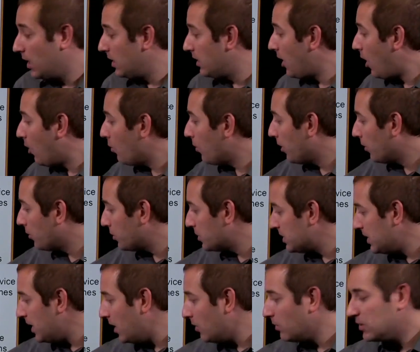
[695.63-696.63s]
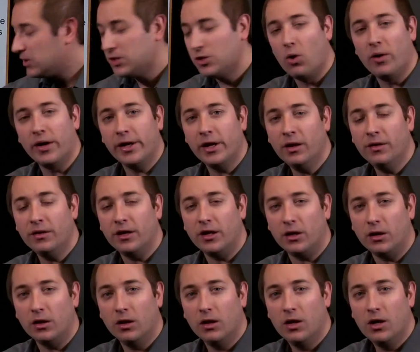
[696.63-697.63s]
now we understand what's going on
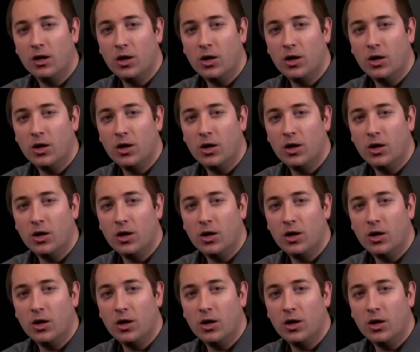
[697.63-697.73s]
there.